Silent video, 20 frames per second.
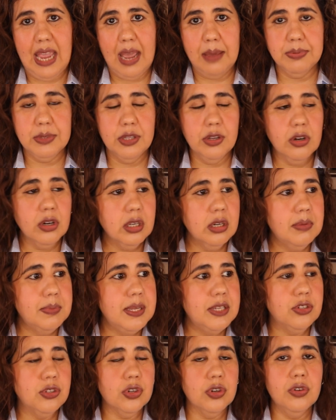gaps. There are going to
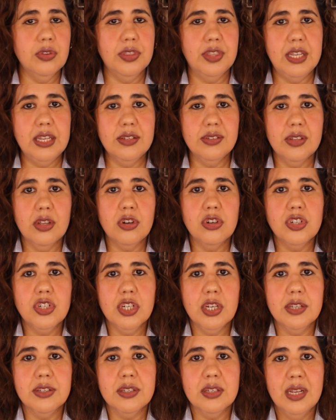be certain things that are
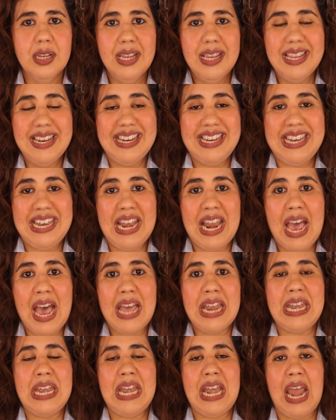just
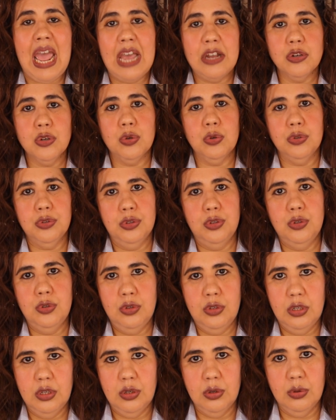not natural to
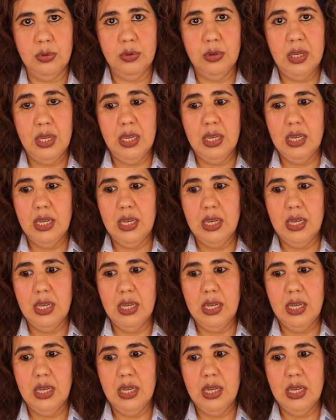you.